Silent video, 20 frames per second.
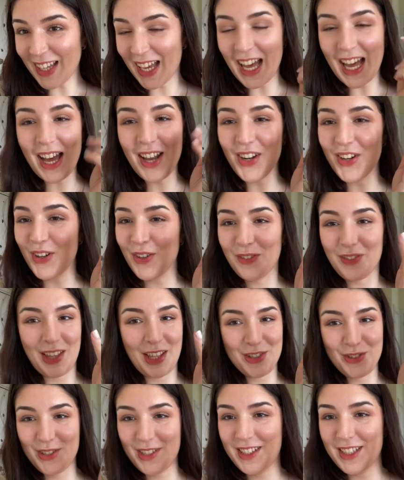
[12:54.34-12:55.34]
I don't know if
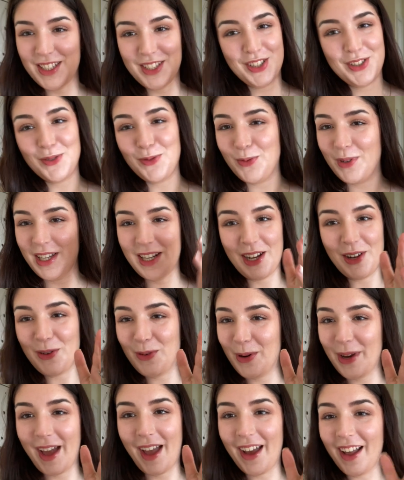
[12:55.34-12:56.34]
that transition went out
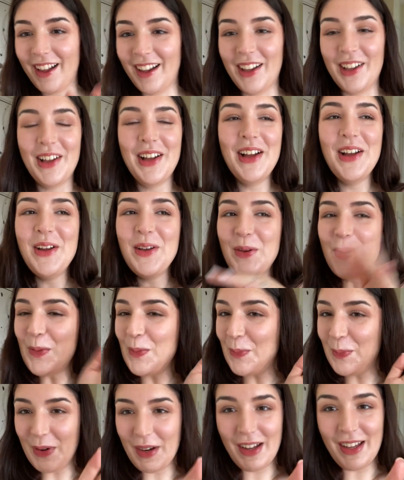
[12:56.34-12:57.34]
well,
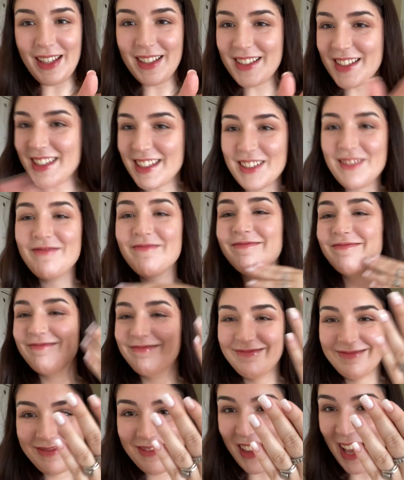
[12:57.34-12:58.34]
but
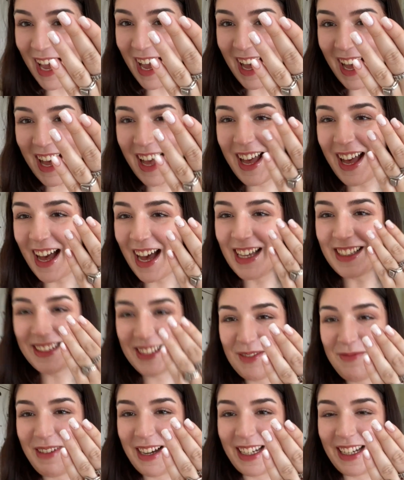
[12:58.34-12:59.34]
I
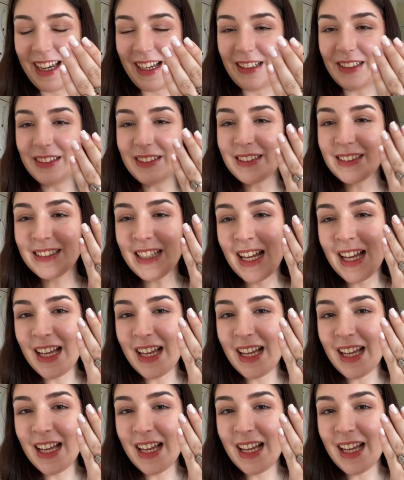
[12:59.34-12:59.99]
did my nails.